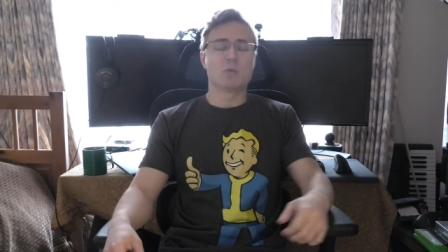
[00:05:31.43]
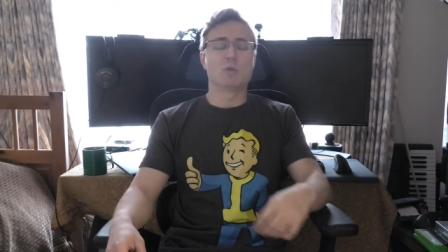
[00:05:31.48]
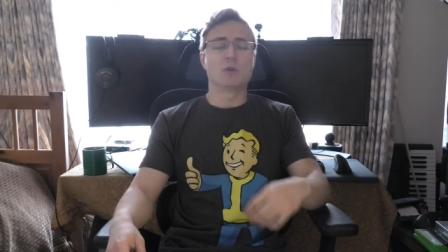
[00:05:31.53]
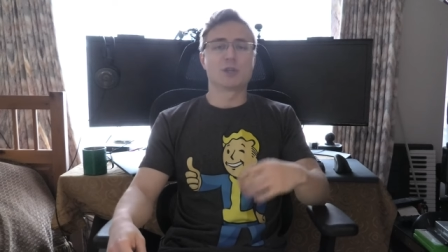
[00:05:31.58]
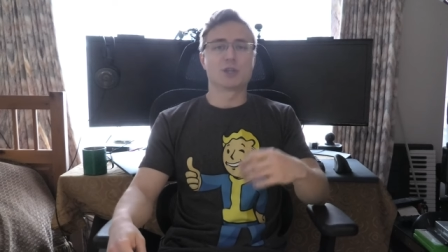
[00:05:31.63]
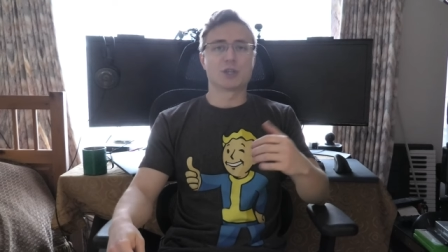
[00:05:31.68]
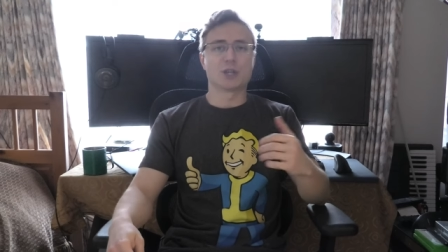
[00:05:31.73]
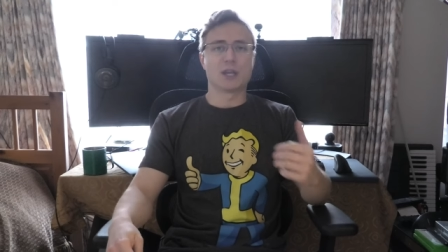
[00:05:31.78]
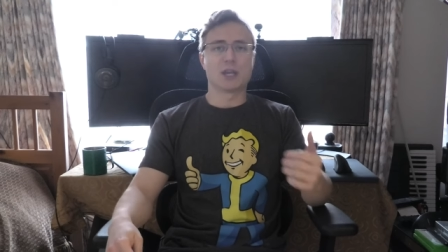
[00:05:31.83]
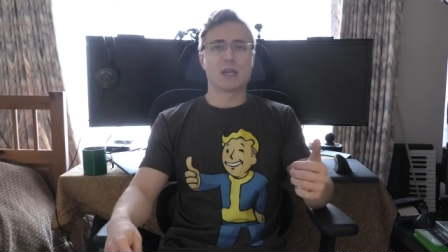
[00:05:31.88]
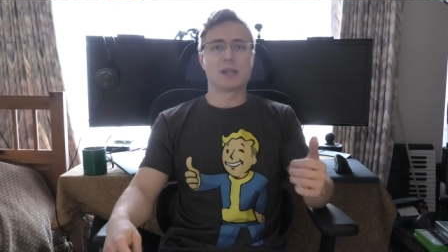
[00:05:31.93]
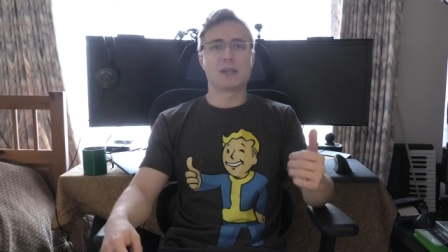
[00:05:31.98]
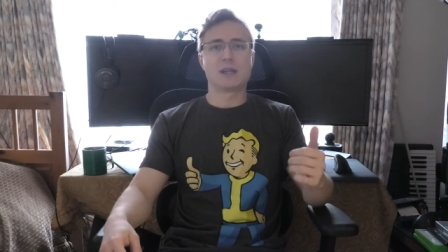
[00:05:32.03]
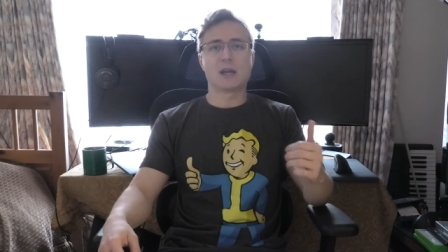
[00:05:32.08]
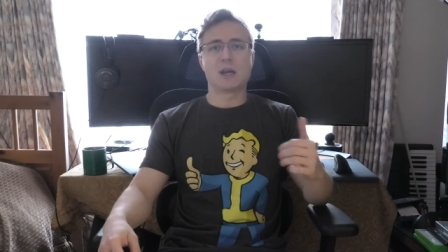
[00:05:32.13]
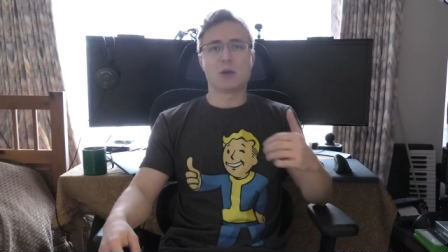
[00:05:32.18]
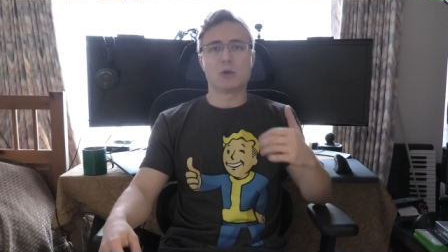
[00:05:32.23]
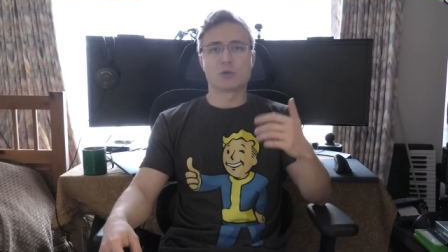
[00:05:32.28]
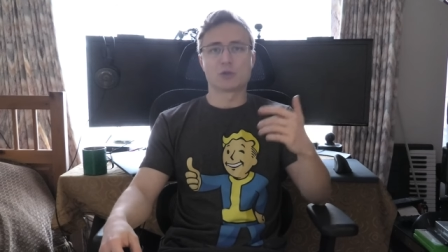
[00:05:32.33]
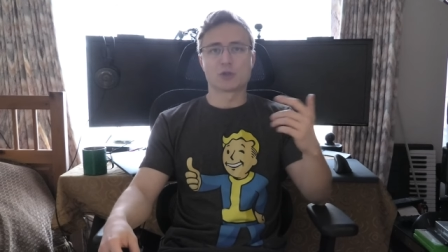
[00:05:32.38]
which again,
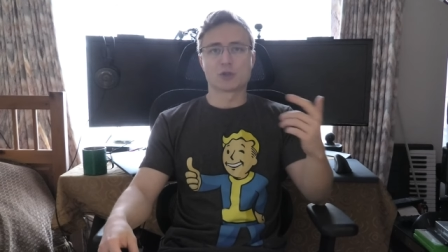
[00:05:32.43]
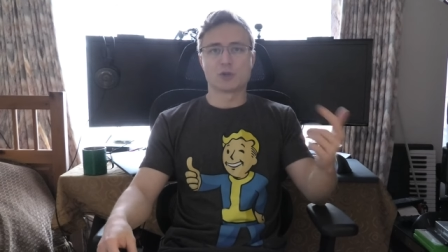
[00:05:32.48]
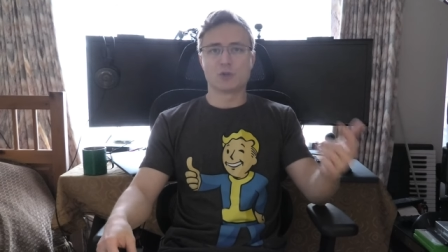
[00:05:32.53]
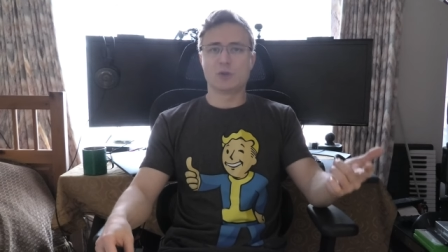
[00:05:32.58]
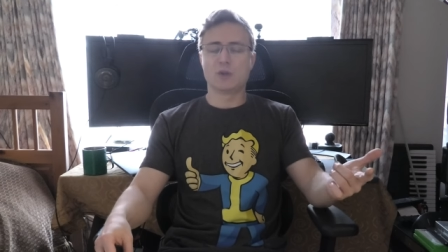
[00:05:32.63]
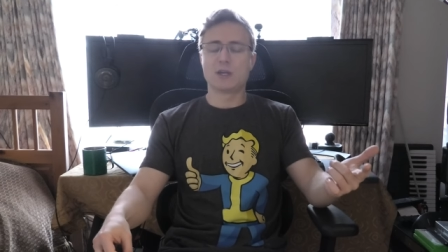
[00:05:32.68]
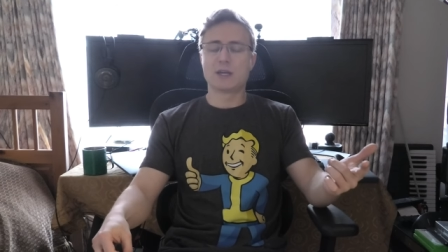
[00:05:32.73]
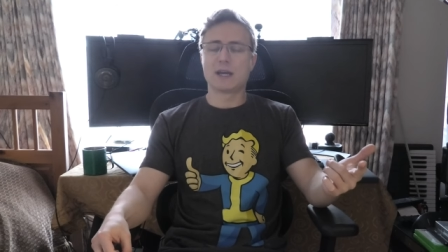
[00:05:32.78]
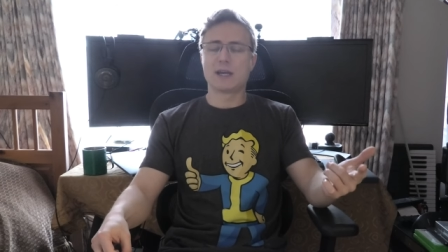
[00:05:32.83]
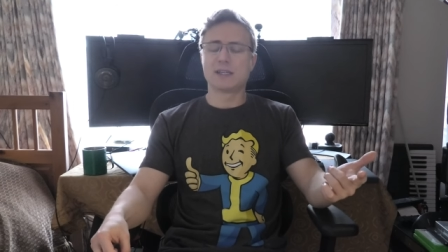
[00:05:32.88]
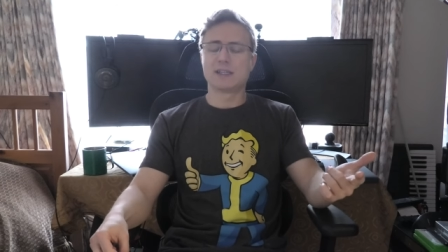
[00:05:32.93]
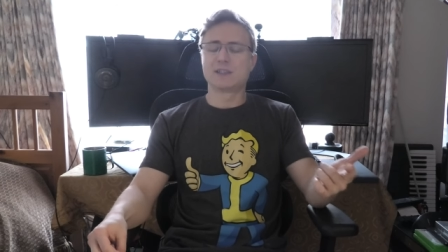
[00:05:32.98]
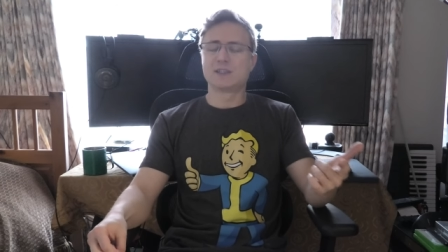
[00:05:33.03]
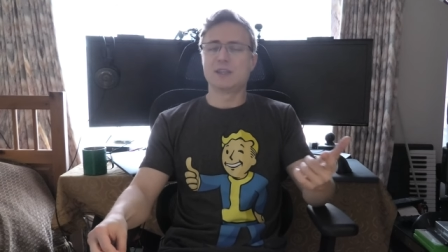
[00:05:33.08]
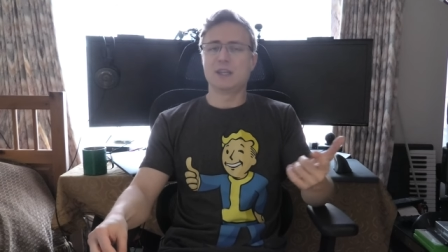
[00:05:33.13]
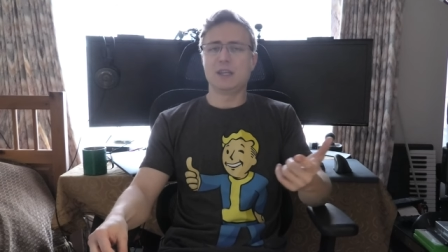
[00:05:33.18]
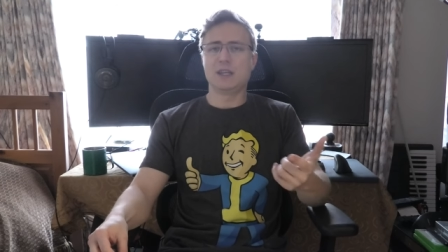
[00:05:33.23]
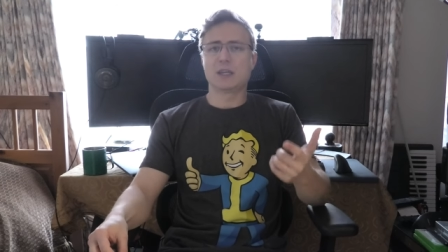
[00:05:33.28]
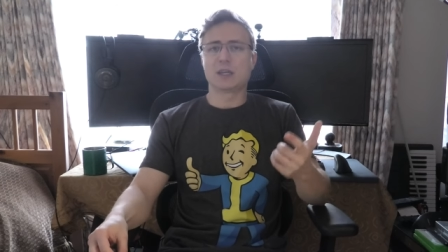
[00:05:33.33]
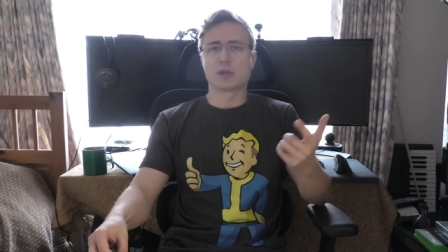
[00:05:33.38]
I'll show you guys
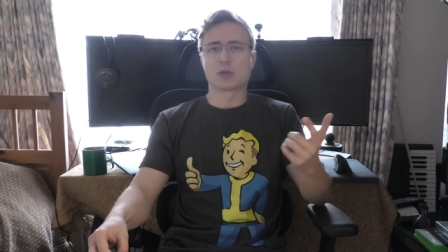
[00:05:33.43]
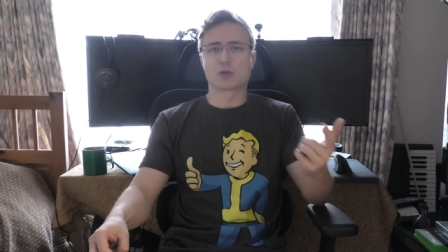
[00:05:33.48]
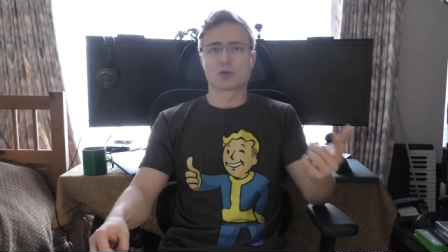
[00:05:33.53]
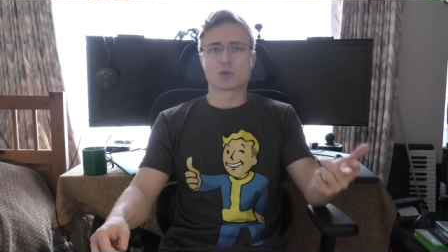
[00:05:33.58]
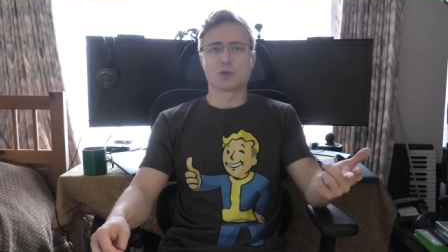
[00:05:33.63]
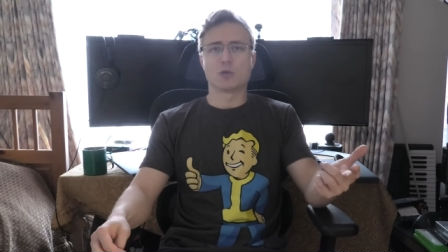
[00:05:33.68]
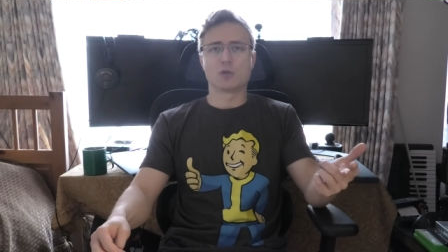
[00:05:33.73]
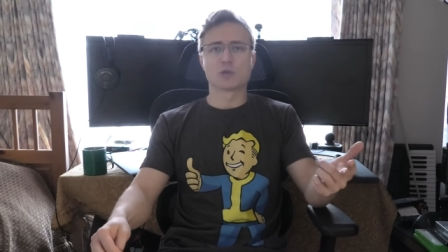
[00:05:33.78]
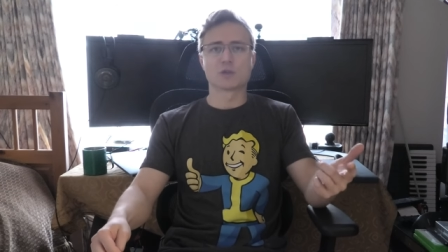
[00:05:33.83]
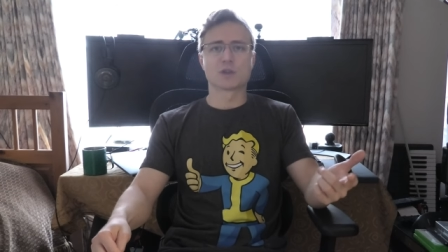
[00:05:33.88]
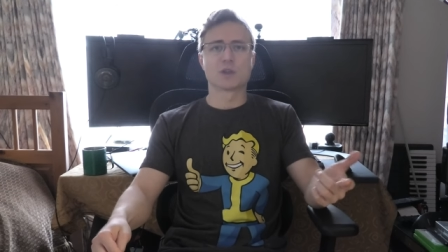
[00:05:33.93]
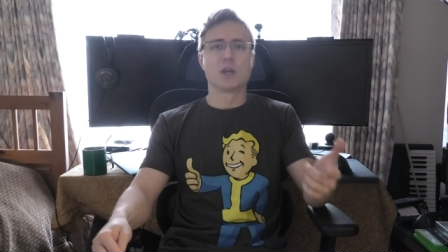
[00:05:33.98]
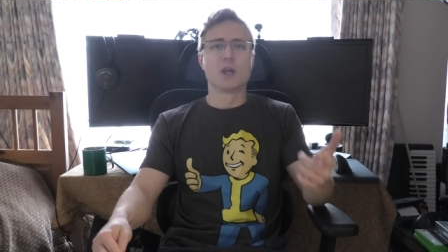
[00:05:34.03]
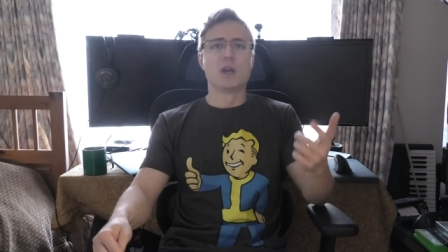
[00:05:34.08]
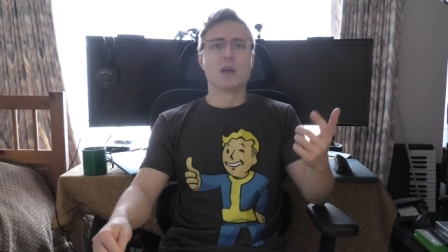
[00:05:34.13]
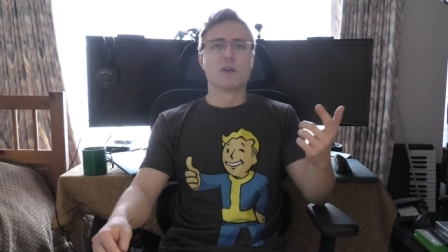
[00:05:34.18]
the controls